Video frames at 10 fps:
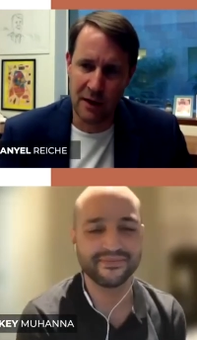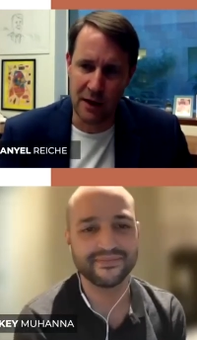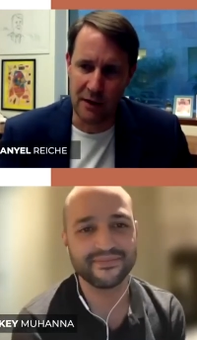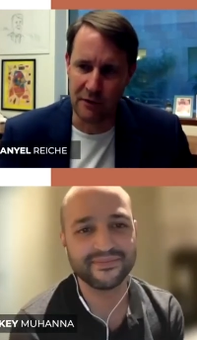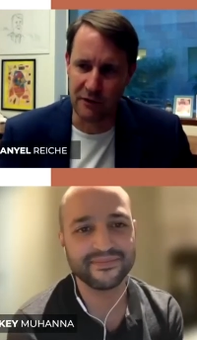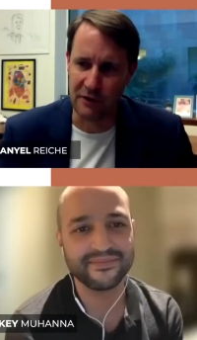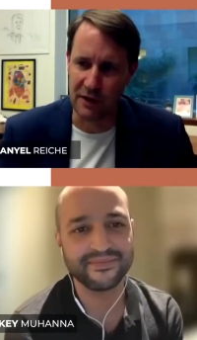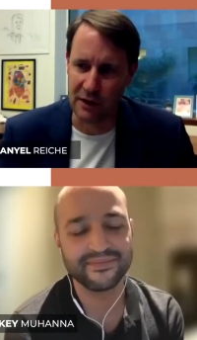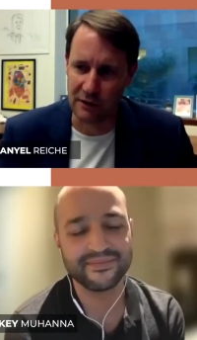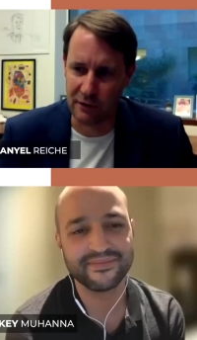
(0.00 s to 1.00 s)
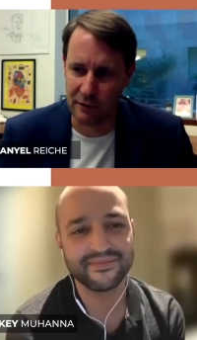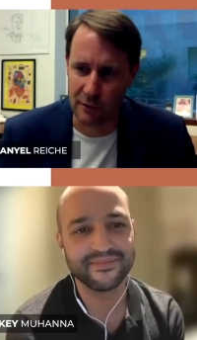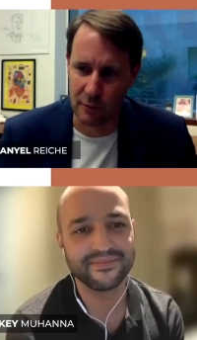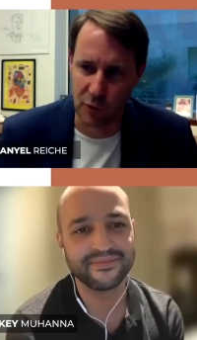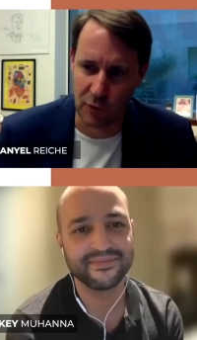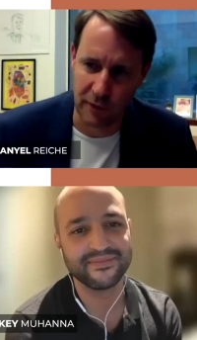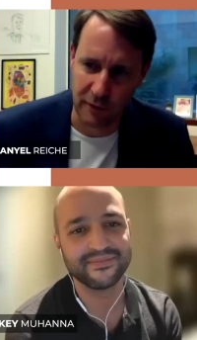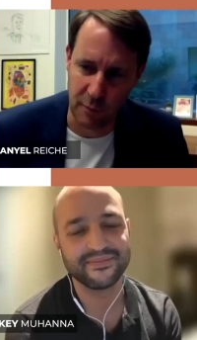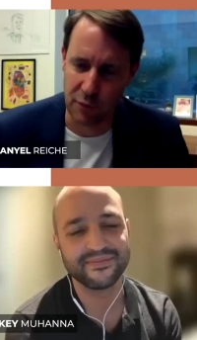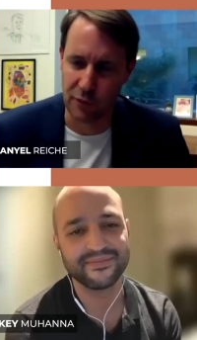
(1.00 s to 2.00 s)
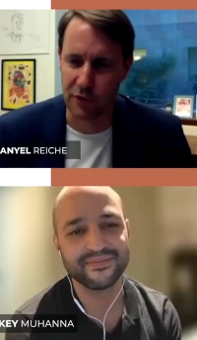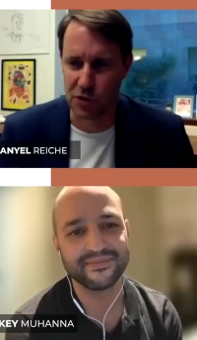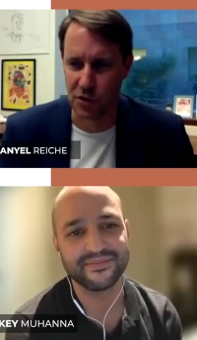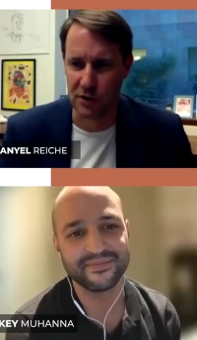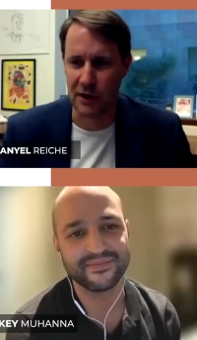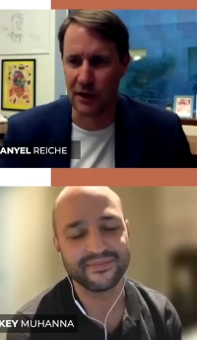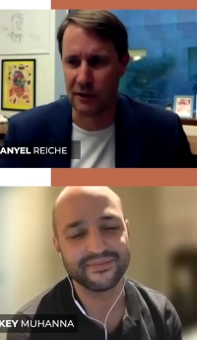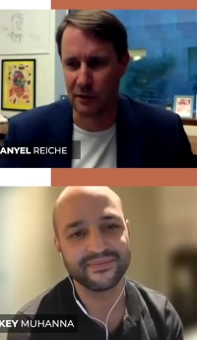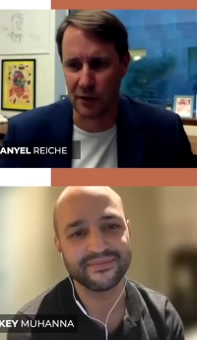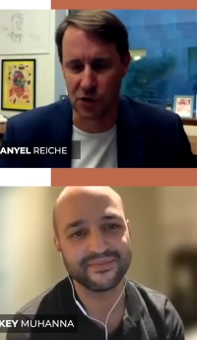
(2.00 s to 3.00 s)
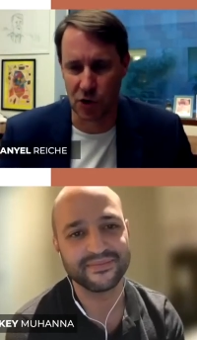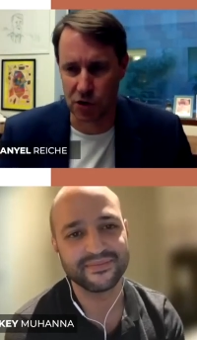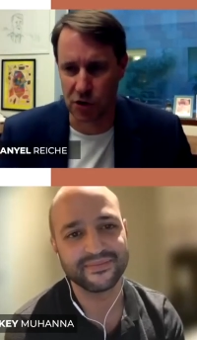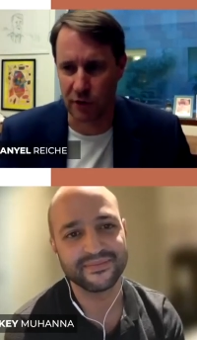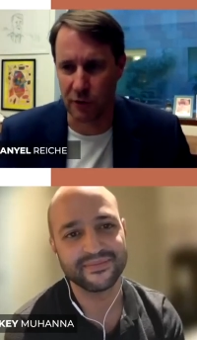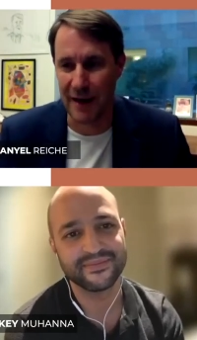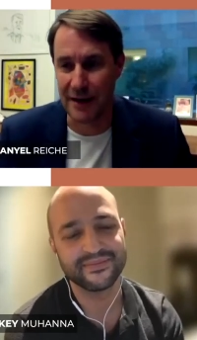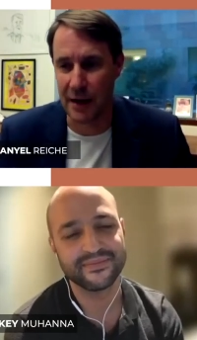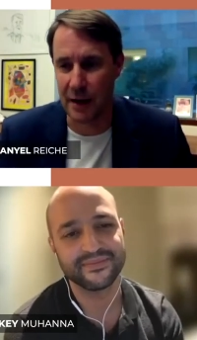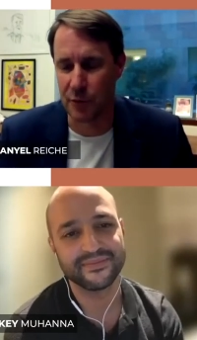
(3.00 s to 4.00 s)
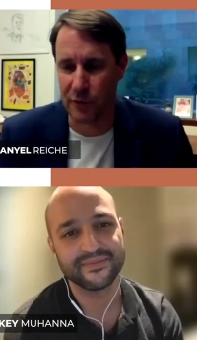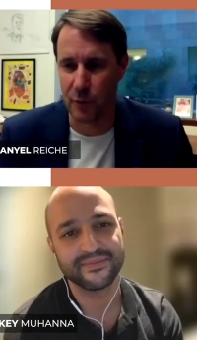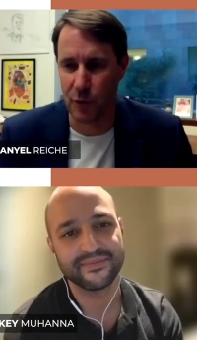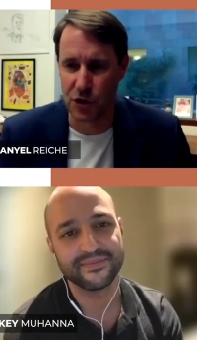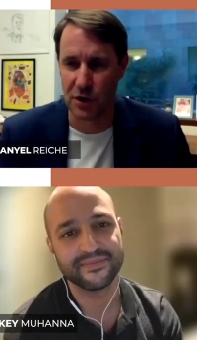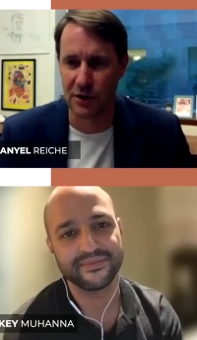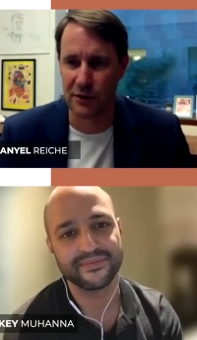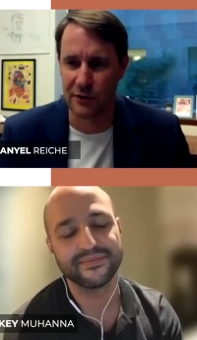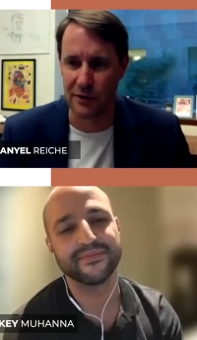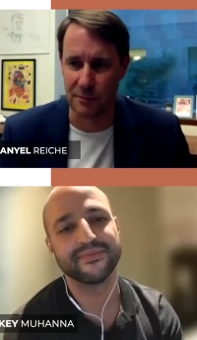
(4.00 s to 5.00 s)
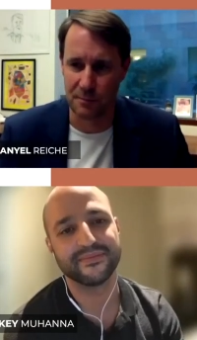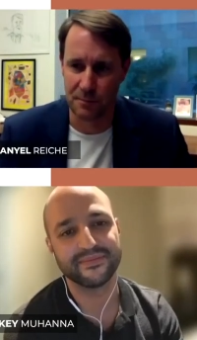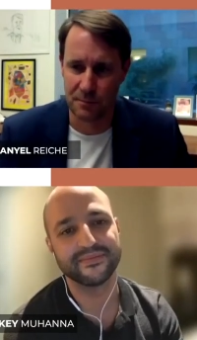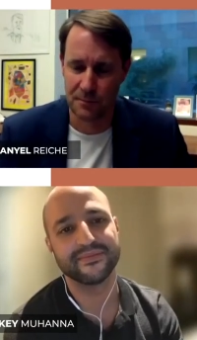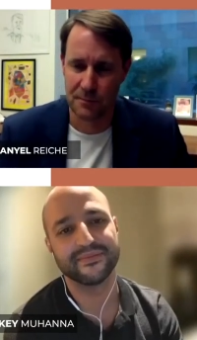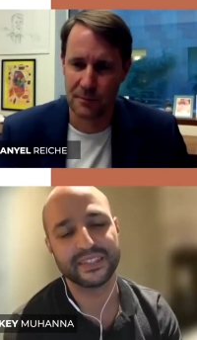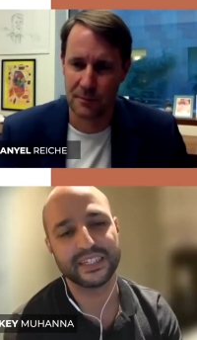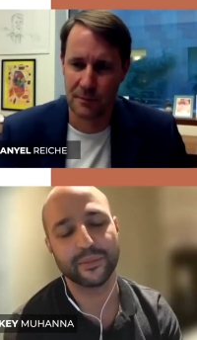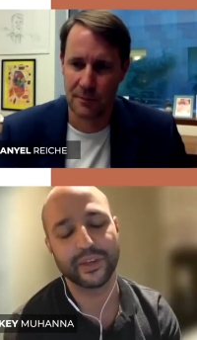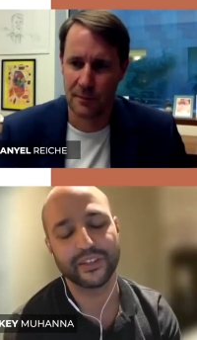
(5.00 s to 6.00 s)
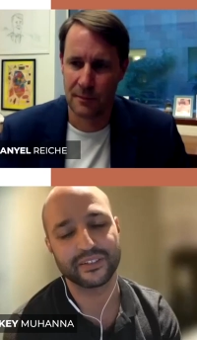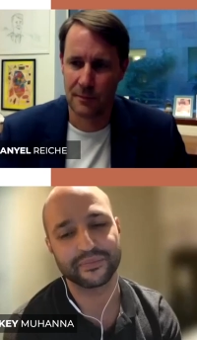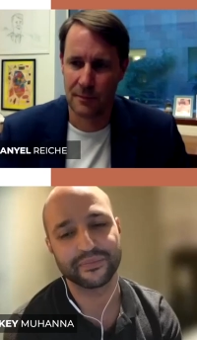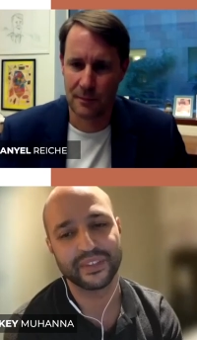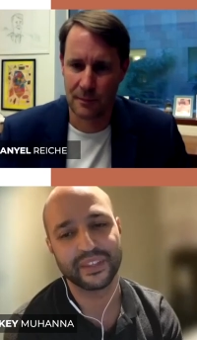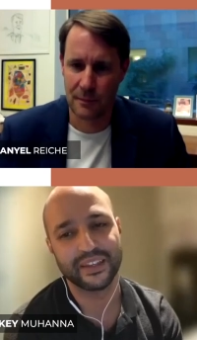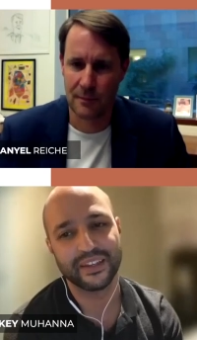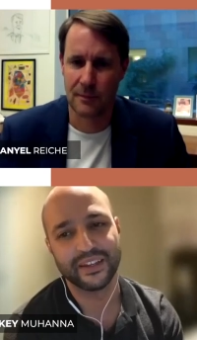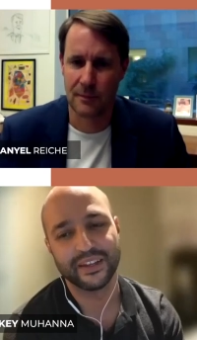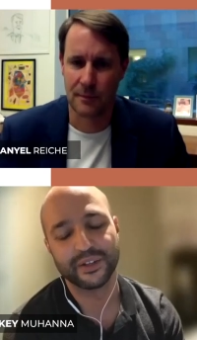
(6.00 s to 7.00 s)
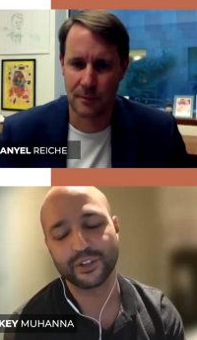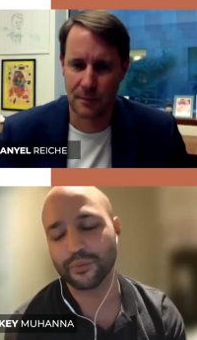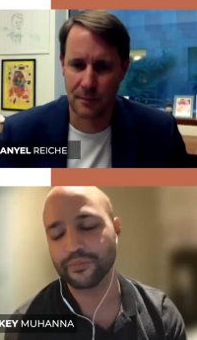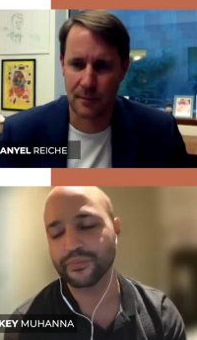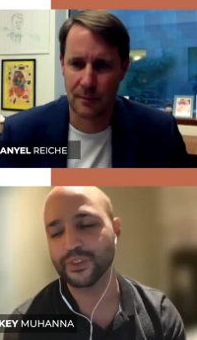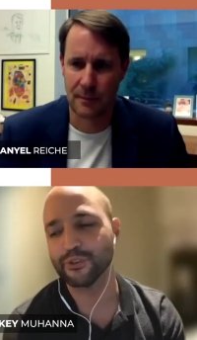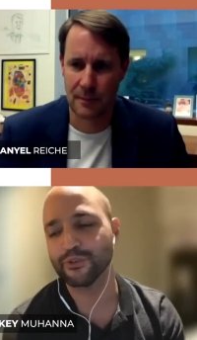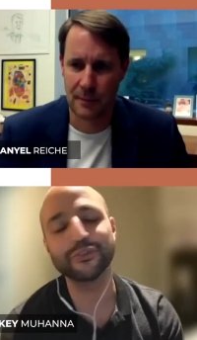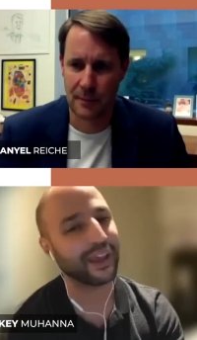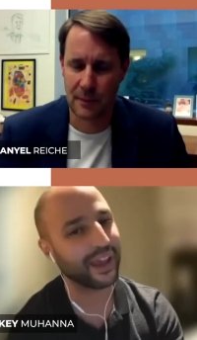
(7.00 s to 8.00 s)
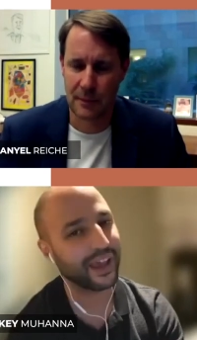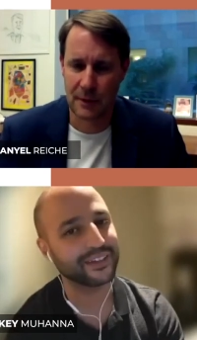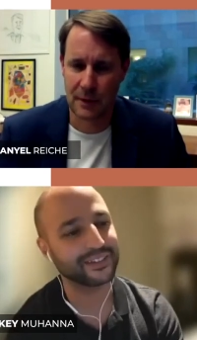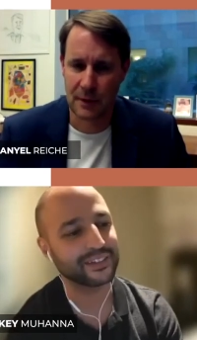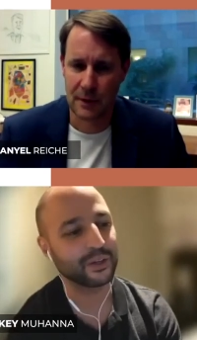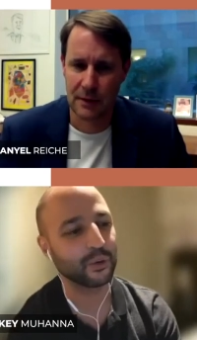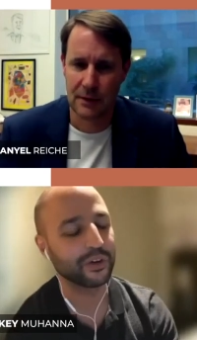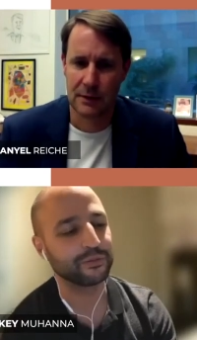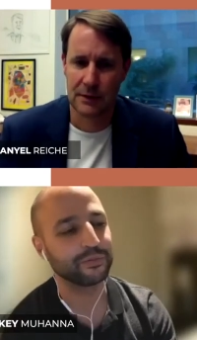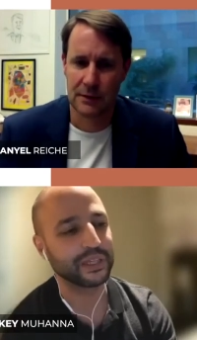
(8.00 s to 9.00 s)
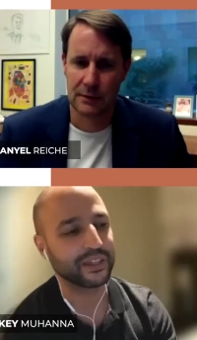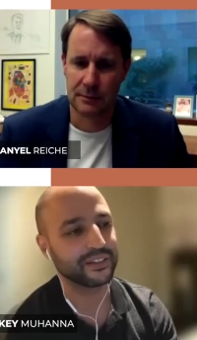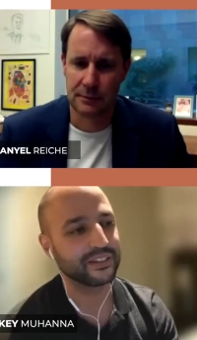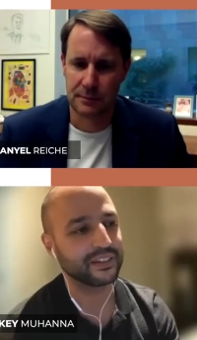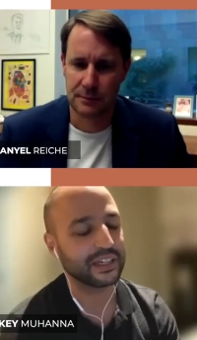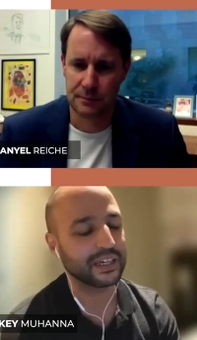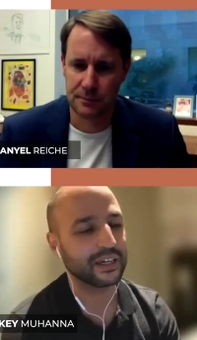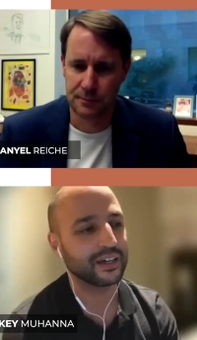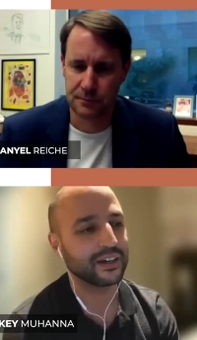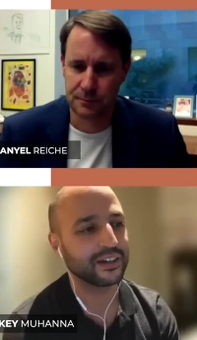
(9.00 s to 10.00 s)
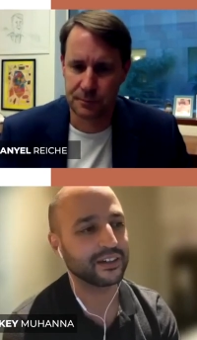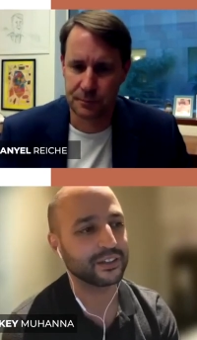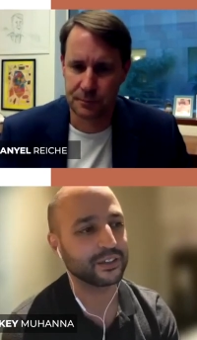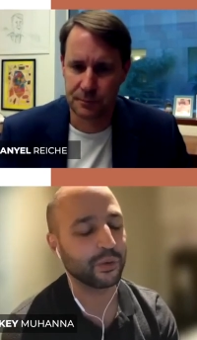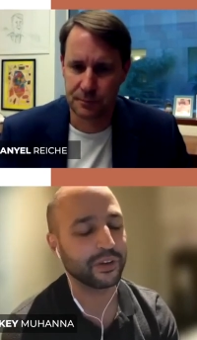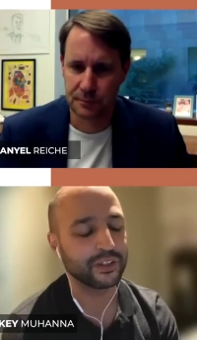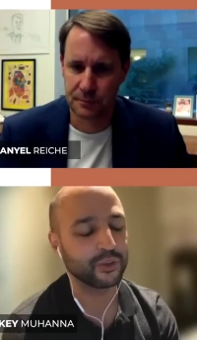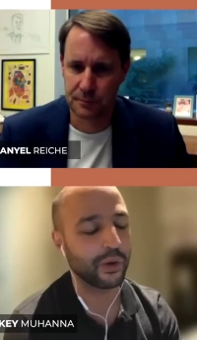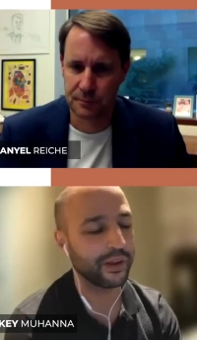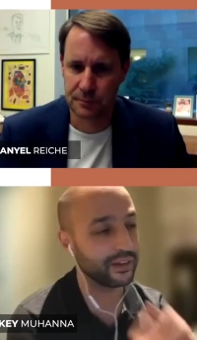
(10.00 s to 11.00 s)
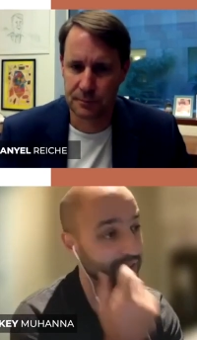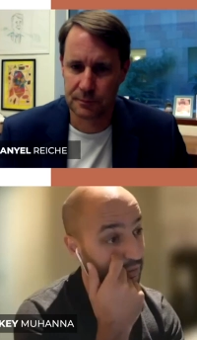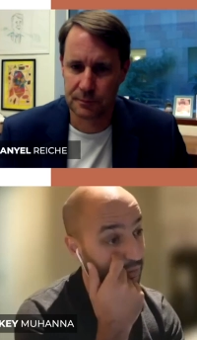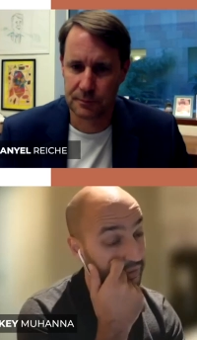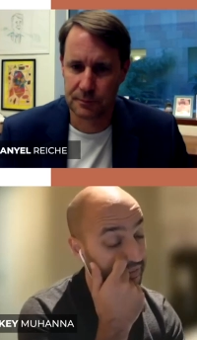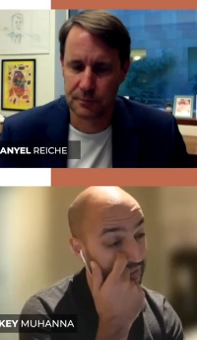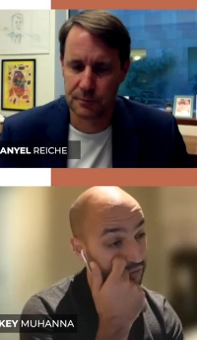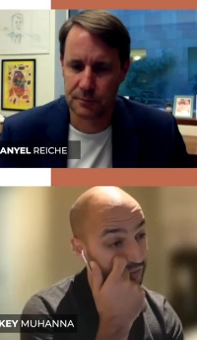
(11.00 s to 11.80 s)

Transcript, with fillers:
Speaker 1: a visiting assistant professor position at uh, Georgetown's main campus in Washington, D.C.
Speaker 2: Amazing. So the reason why I asked was because uh, 2020 was an